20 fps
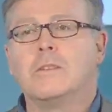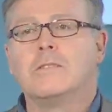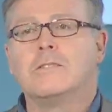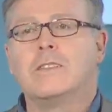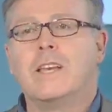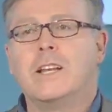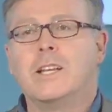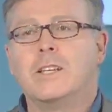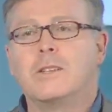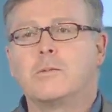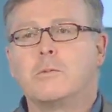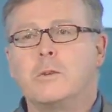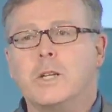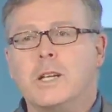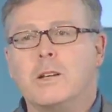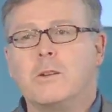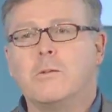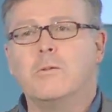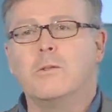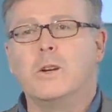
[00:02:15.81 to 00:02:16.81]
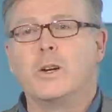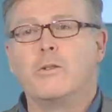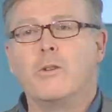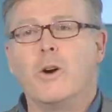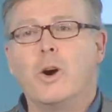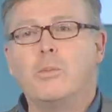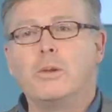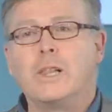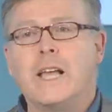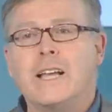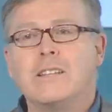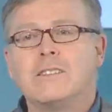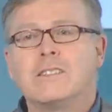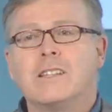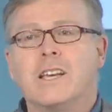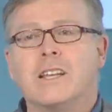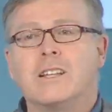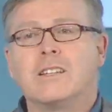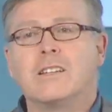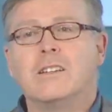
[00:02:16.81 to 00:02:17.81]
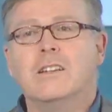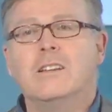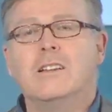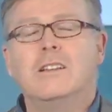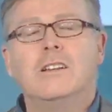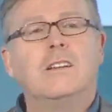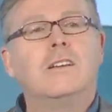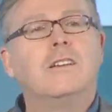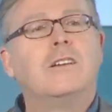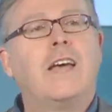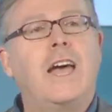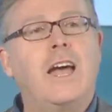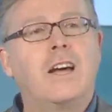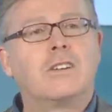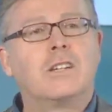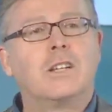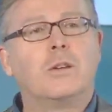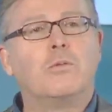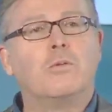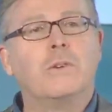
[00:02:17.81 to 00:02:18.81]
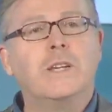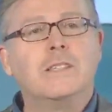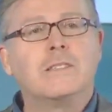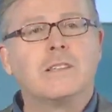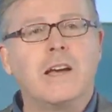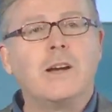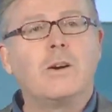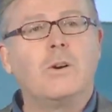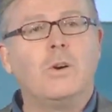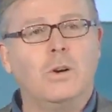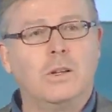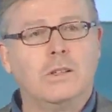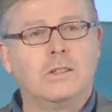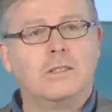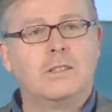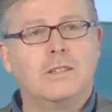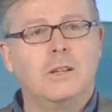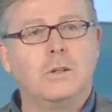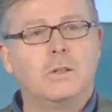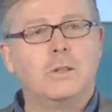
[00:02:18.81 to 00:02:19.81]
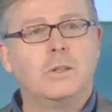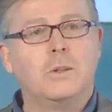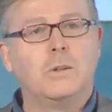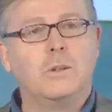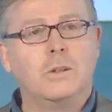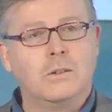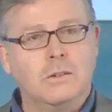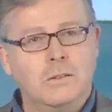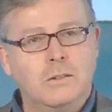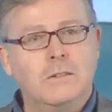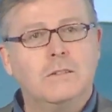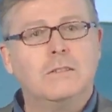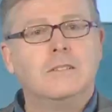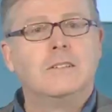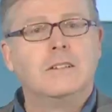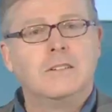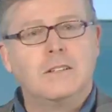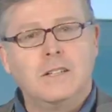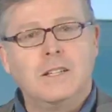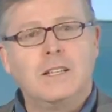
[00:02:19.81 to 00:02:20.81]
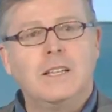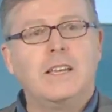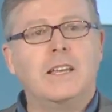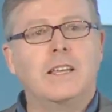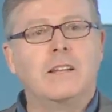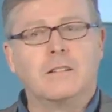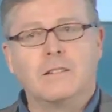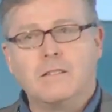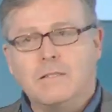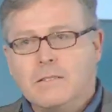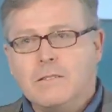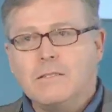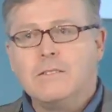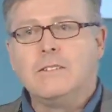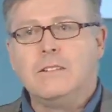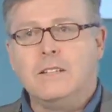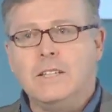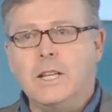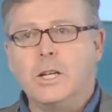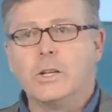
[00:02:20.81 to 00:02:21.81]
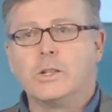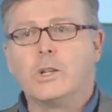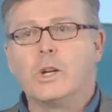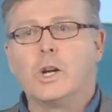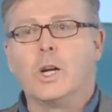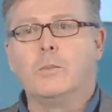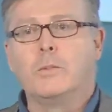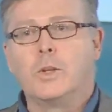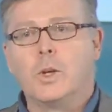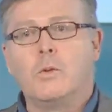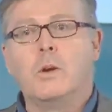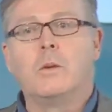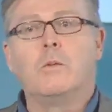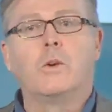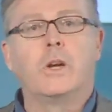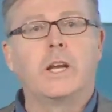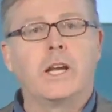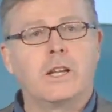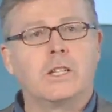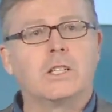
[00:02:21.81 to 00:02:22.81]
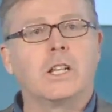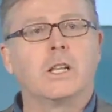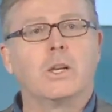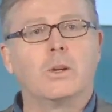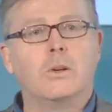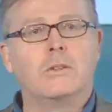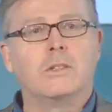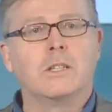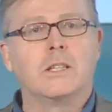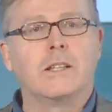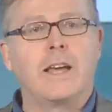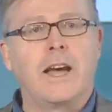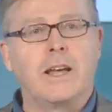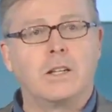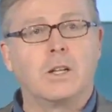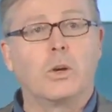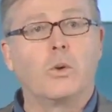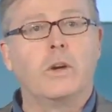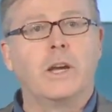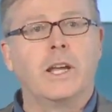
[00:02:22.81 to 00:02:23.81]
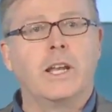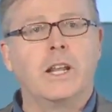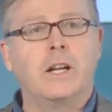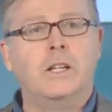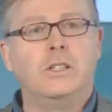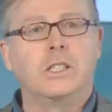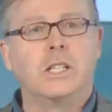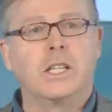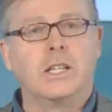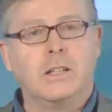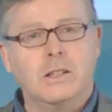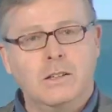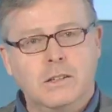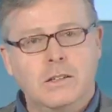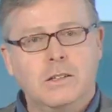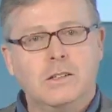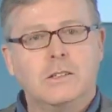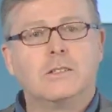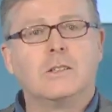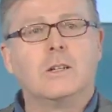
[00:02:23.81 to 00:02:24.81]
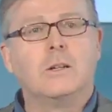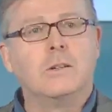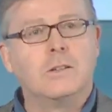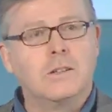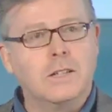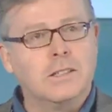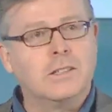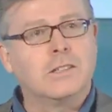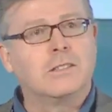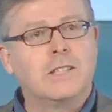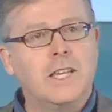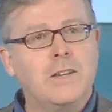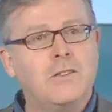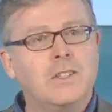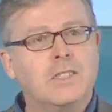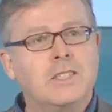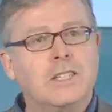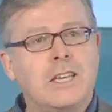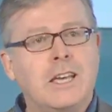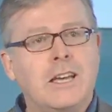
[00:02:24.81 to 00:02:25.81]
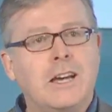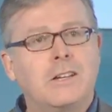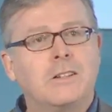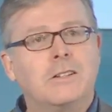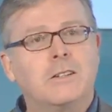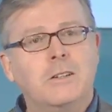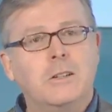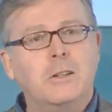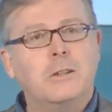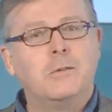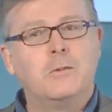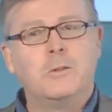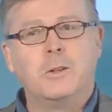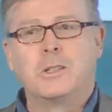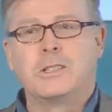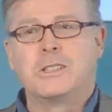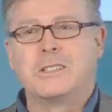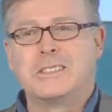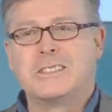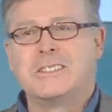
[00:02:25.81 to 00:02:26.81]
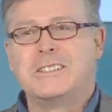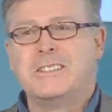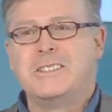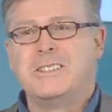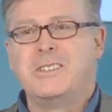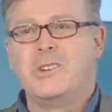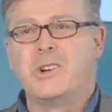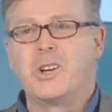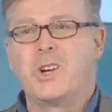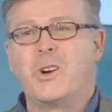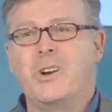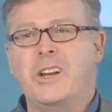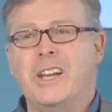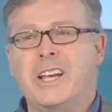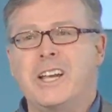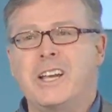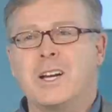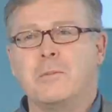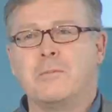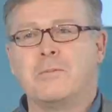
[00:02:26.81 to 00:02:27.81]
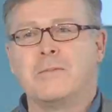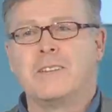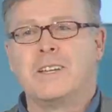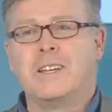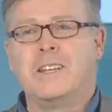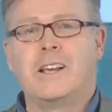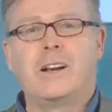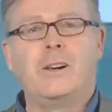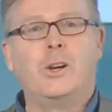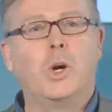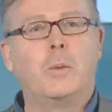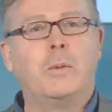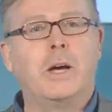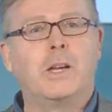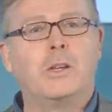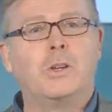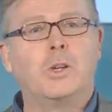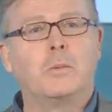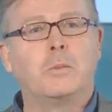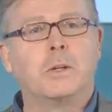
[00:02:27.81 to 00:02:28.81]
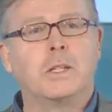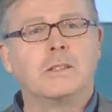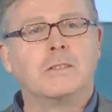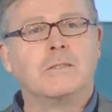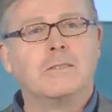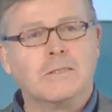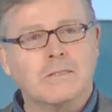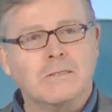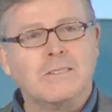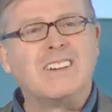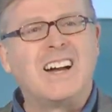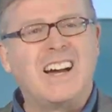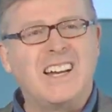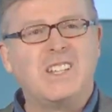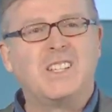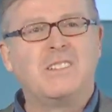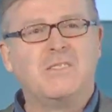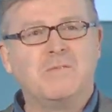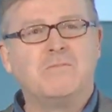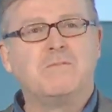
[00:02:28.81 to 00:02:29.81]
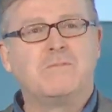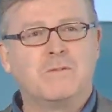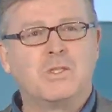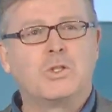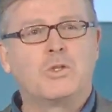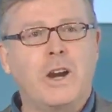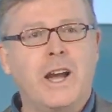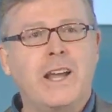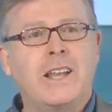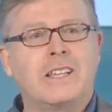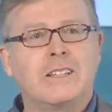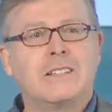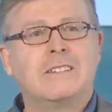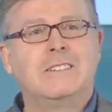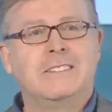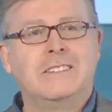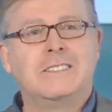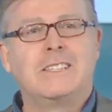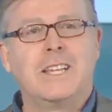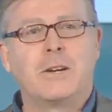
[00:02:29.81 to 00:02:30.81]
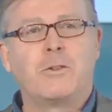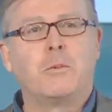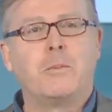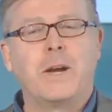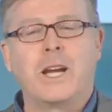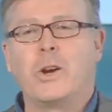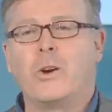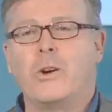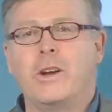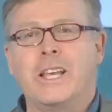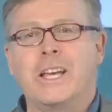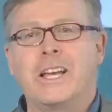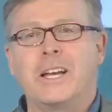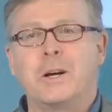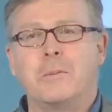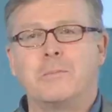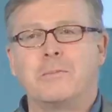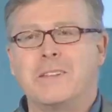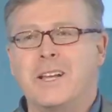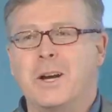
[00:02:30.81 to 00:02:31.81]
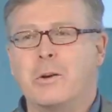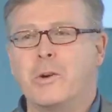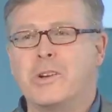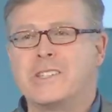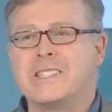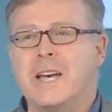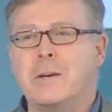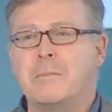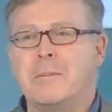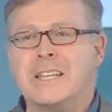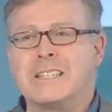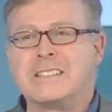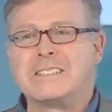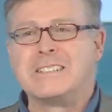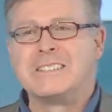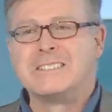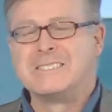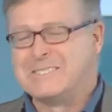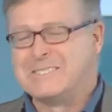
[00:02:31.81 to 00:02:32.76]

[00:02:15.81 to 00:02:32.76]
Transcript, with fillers: That is, we, we grow plants that actually recycle CO2 in near term to when we're actually using that to create energy. So it's a savings account versus your current income. And I don't know about you, but I try to stick with my current income. That works out best.